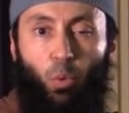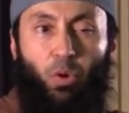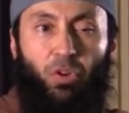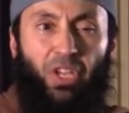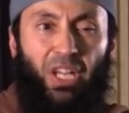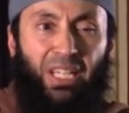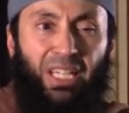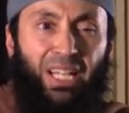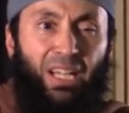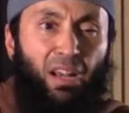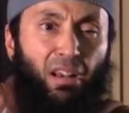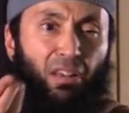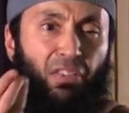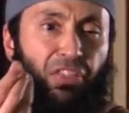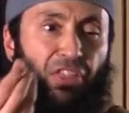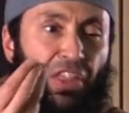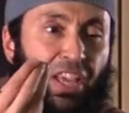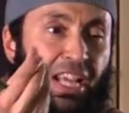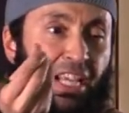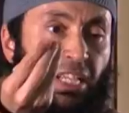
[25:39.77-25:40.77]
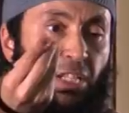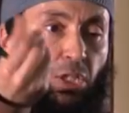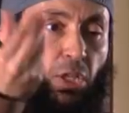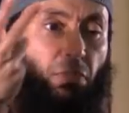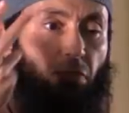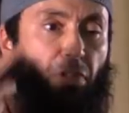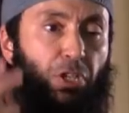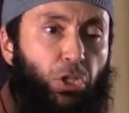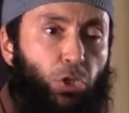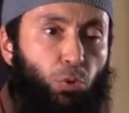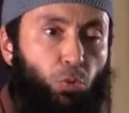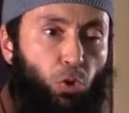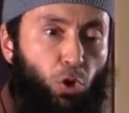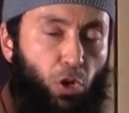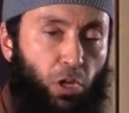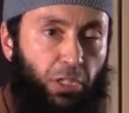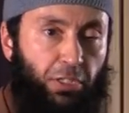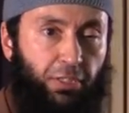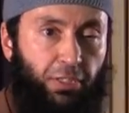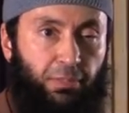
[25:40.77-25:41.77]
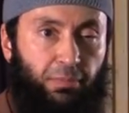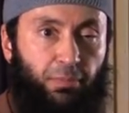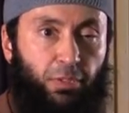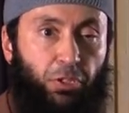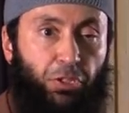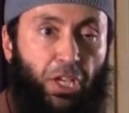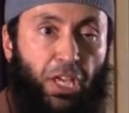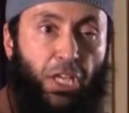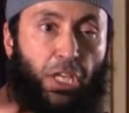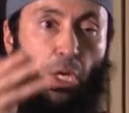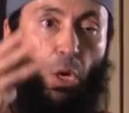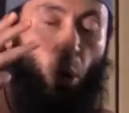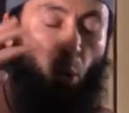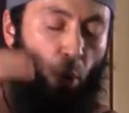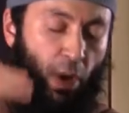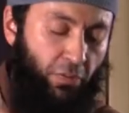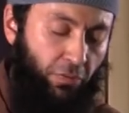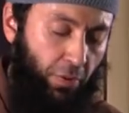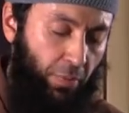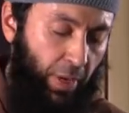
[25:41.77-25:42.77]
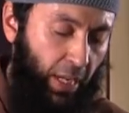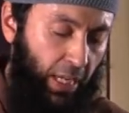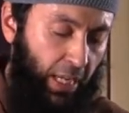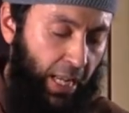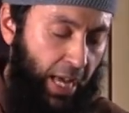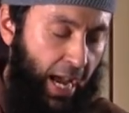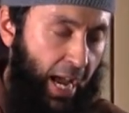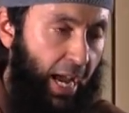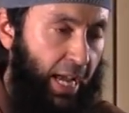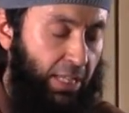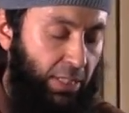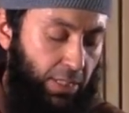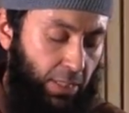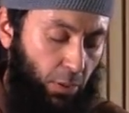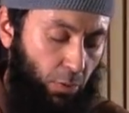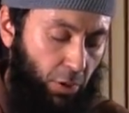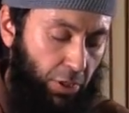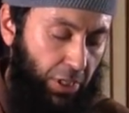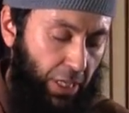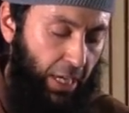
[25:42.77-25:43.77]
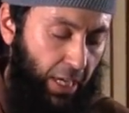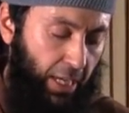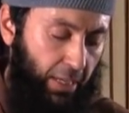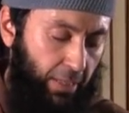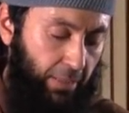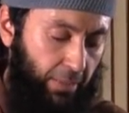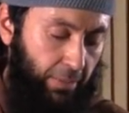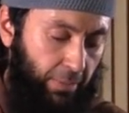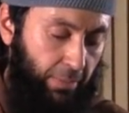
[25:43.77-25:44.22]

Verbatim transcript: with the little things of this world to take you away from Allah Azza wa Jal